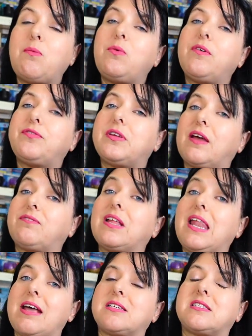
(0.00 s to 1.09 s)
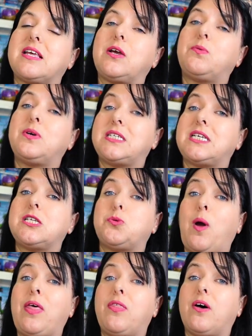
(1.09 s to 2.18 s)
we often have the last thing, which is
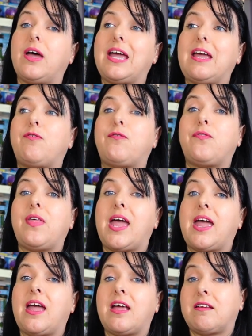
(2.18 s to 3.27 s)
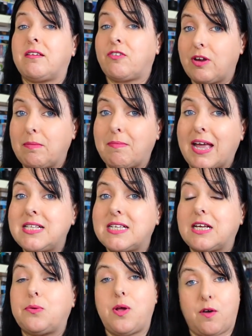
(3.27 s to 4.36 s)
whether if they're
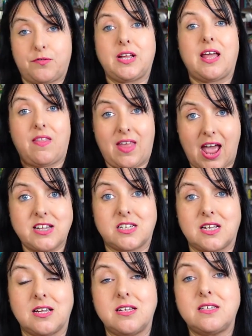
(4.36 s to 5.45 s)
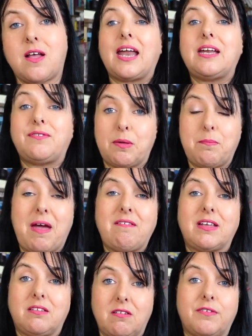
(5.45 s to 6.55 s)
cremated, we often get the ashes, and if they're
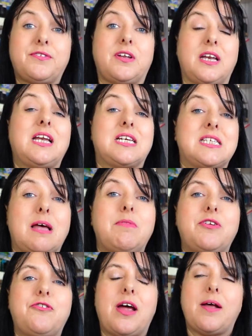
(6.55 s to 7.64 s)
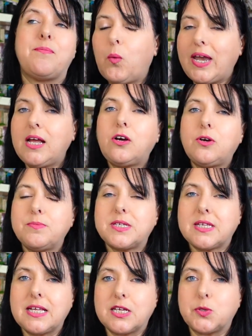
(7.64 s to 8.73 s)
buried, they're often in a cemetery. When it comes
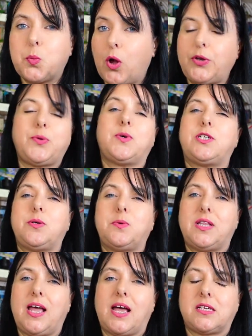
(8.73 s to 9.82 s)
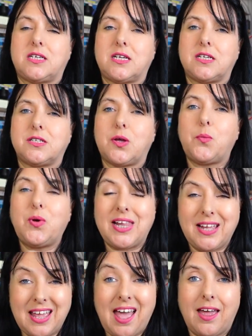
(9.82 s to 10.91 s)
to this, what do I do with the ashes? Well,
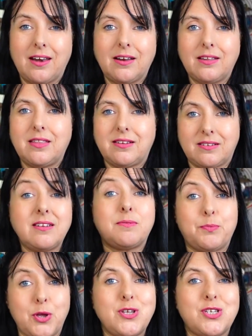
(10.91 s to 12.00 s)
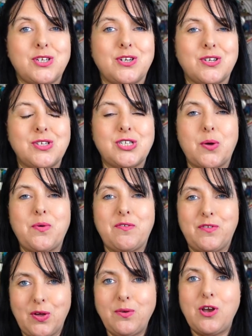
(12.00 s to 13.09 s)
again, this is personal. So
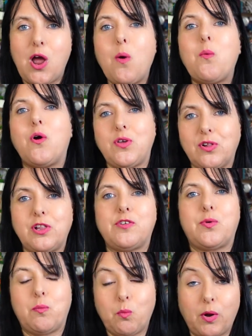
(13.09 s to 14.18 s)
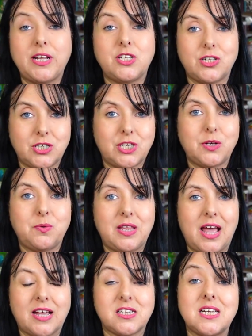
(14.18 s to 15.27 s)
if you know what your loved one wanted you to do with the
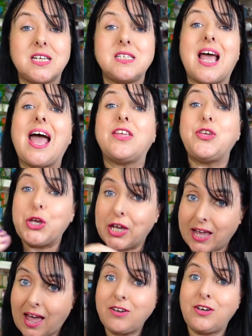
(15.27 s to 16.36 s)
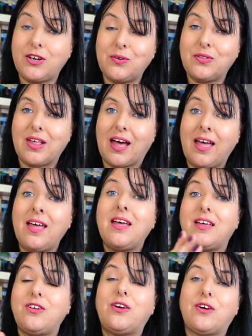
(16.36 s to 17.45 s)
ashes, and you can do that,
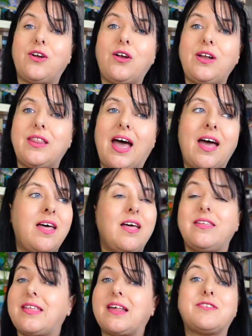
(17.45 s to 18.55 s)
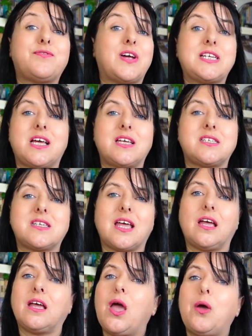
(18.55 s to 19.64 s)
you can honour that, that's
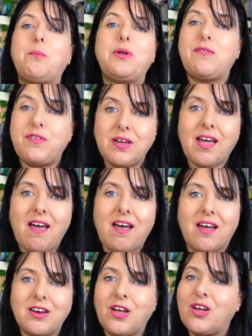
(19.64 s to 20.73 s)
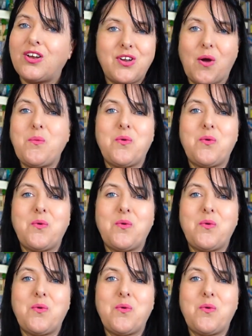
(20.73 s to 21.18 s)
fantastic. But if you can't, don't